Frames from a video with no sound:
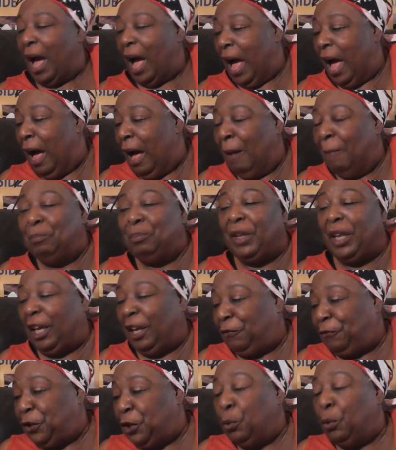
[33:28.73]
Um,
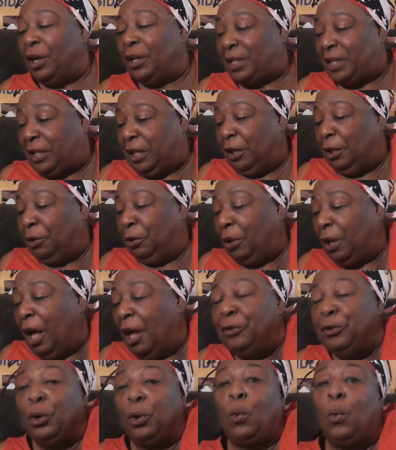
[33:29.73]
if you are still
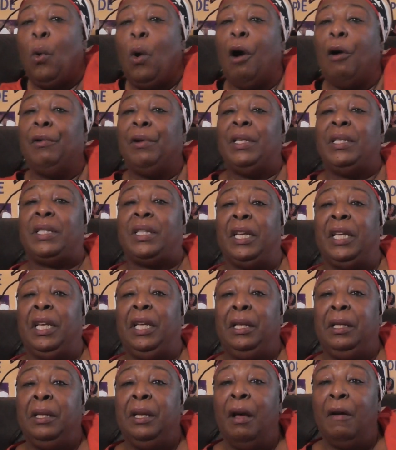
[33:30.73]
under
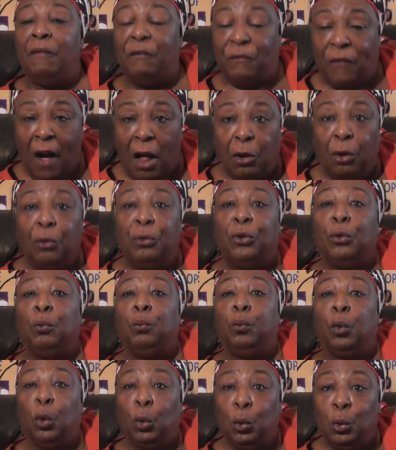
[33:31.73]
quarantine, follow the
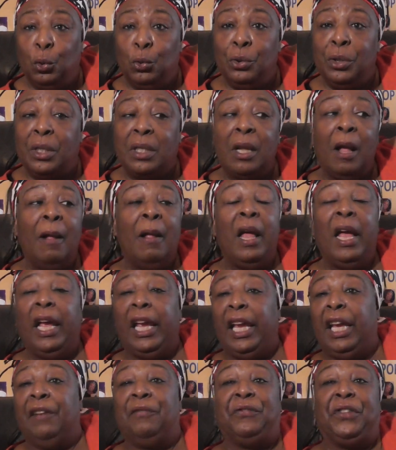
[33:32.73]
rules
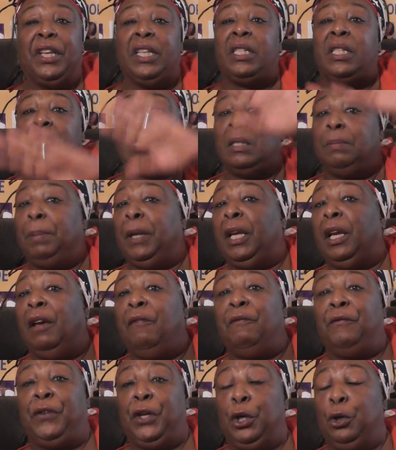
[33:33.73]
if this is
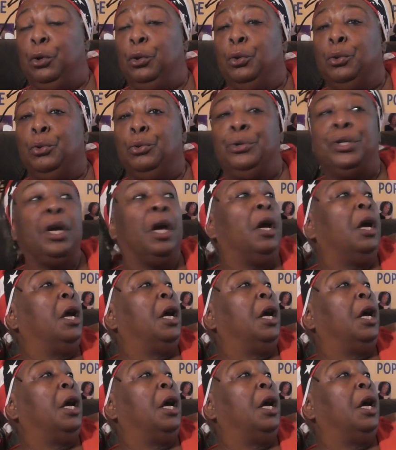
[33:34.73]
being viewed